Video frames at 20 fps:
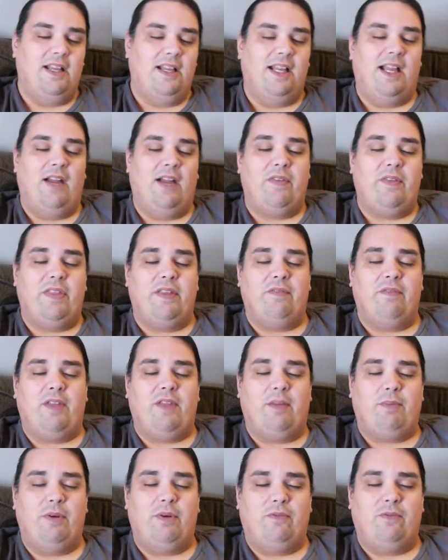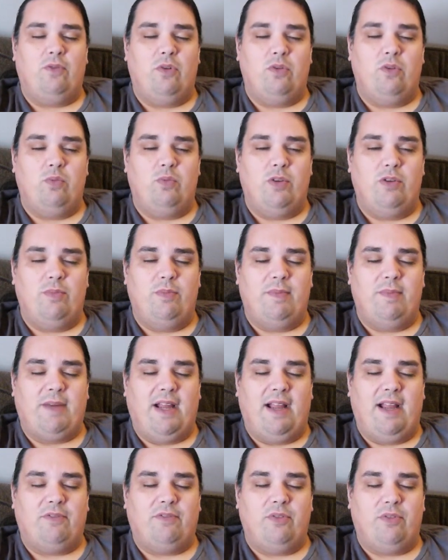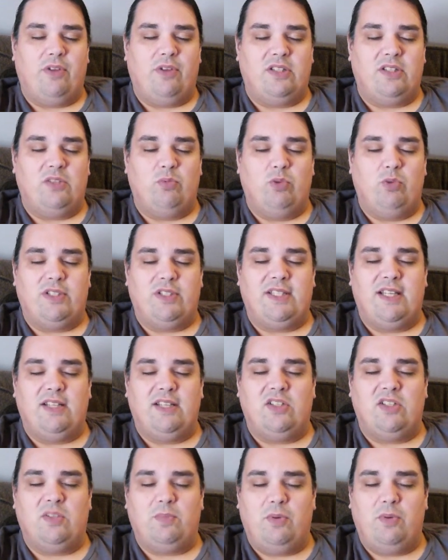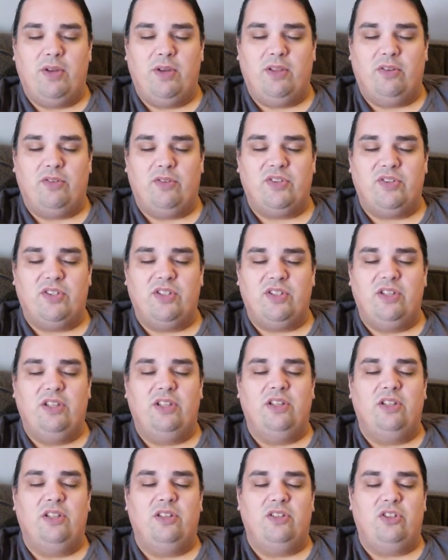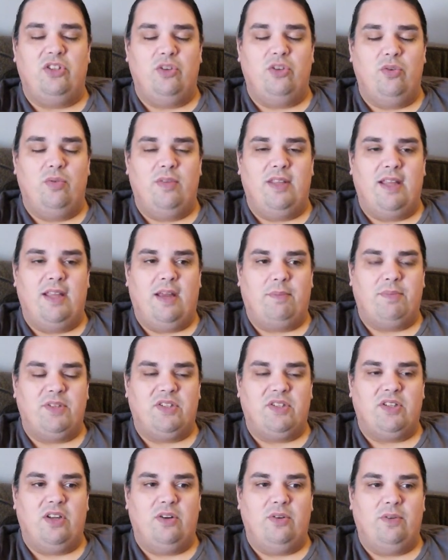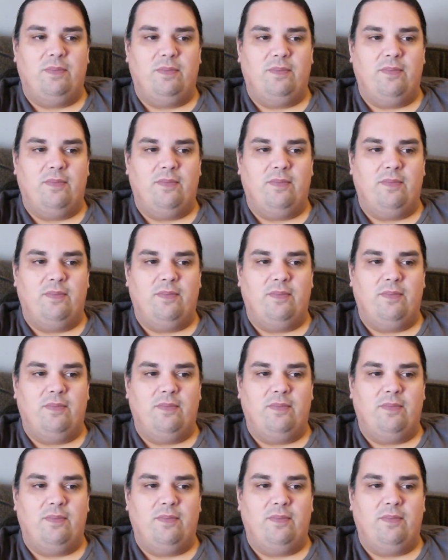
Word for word: everything from that point forward will be my afterthoughts and will contain spoilers to the episode.